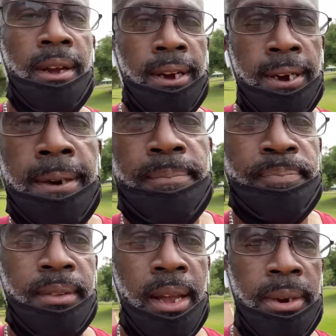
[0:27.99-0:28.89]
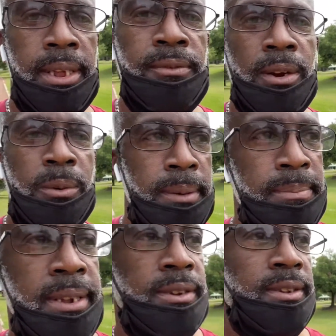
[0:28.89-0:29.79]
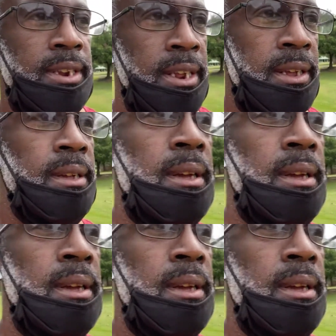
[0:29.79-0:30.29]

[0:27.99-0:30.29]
Um, I want to give y'all a quick message today.